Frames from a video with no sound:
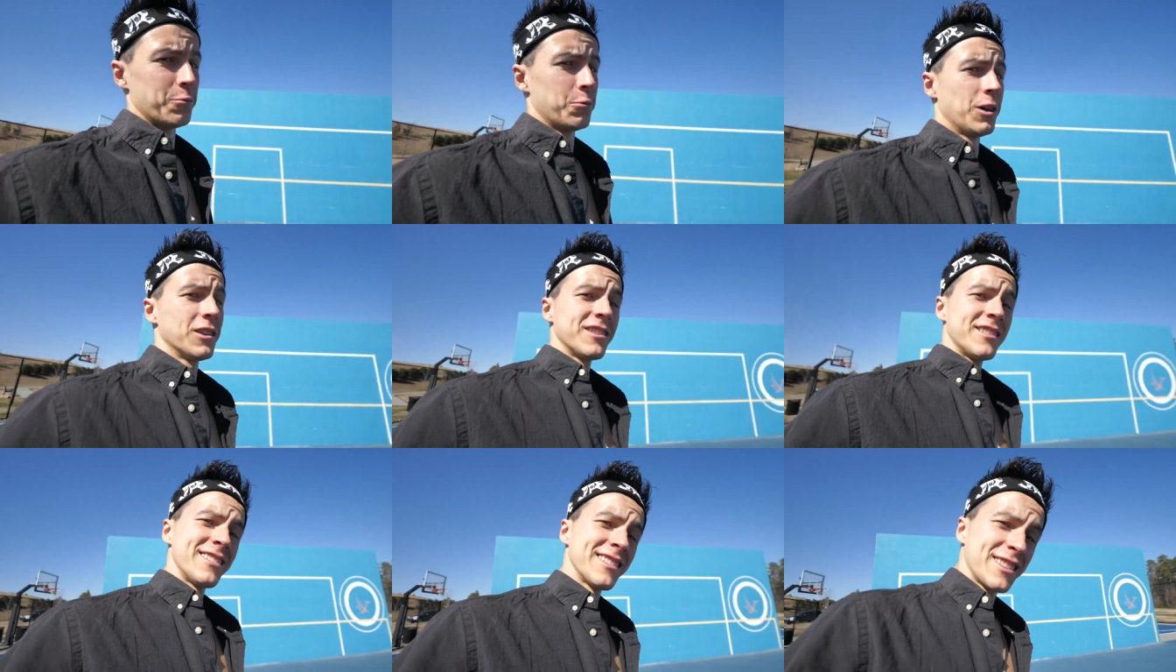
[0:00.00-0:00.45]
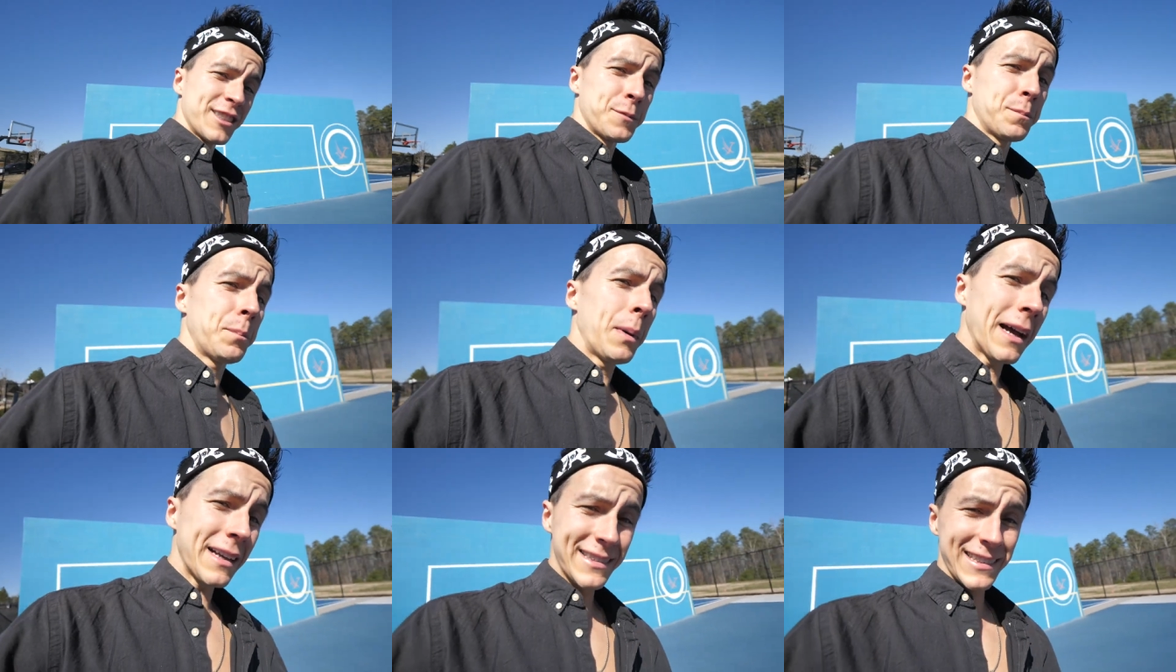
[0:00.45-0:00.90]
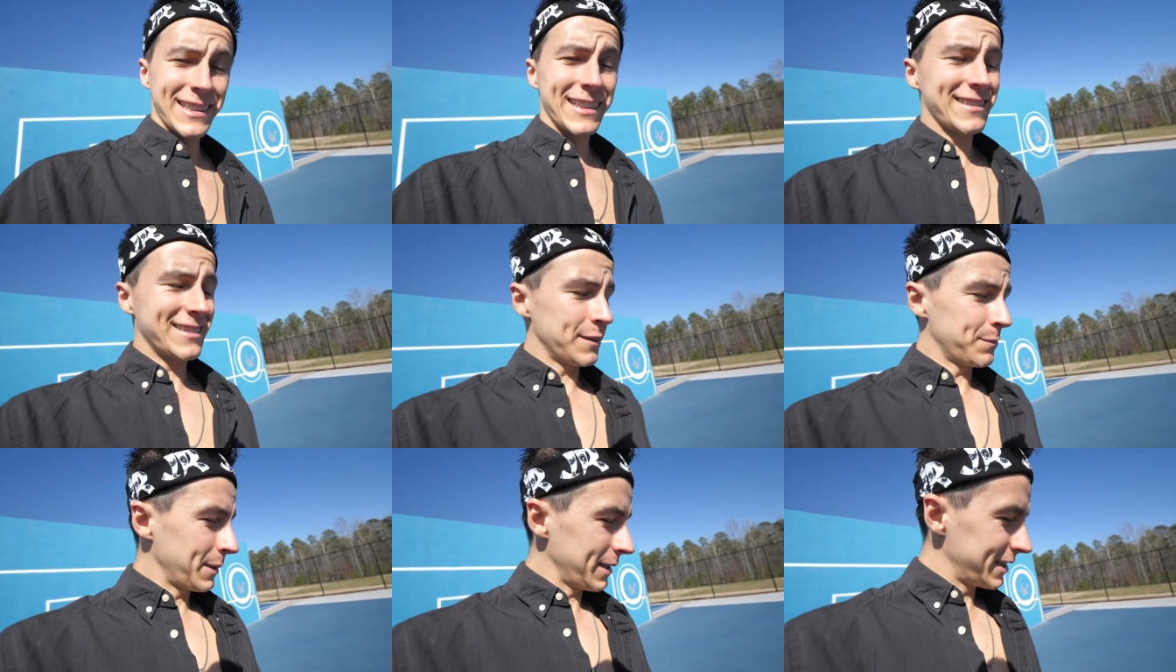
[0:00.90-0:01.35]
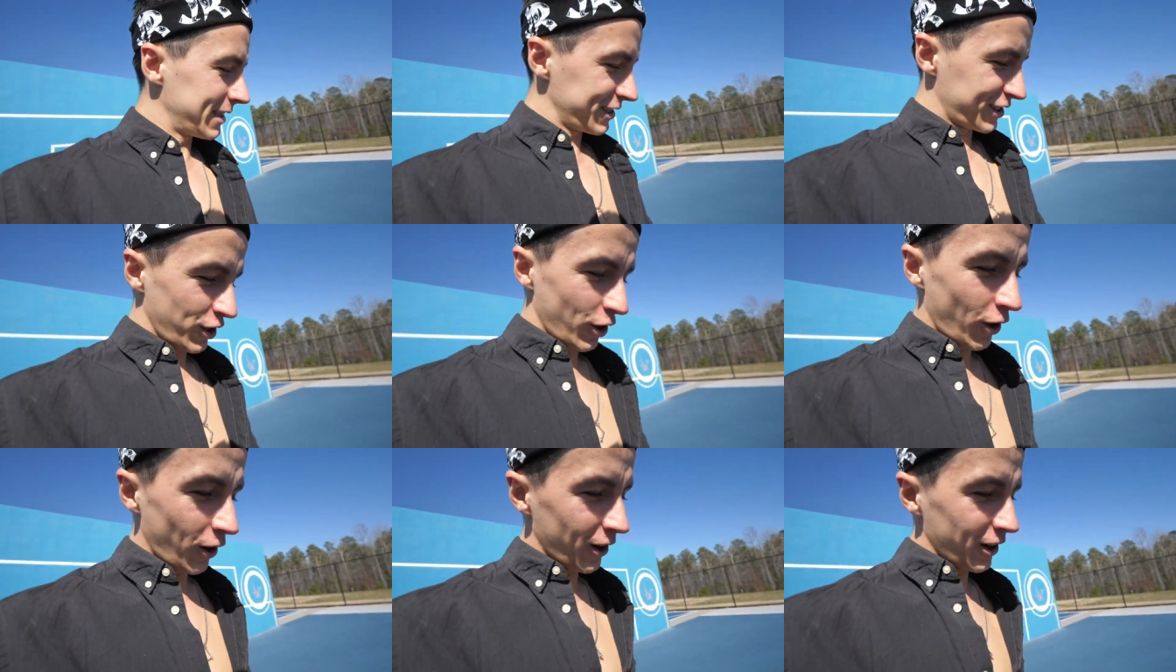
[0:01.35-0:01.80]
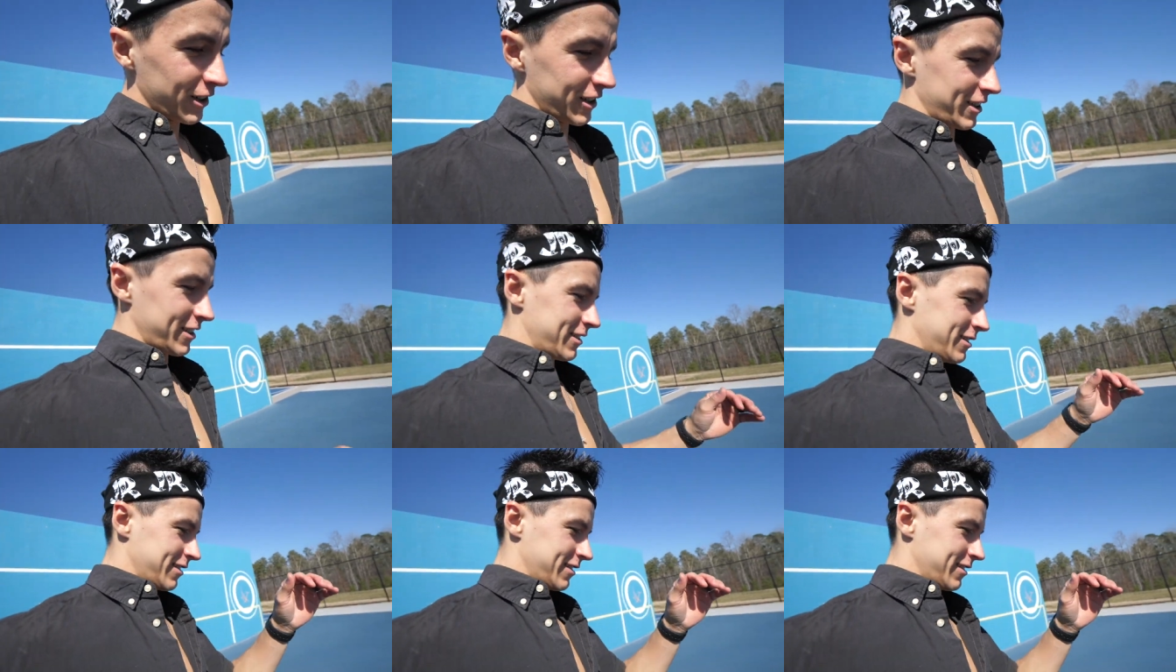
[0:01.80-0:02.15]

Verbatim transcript: wasn't expecting it to be this hard.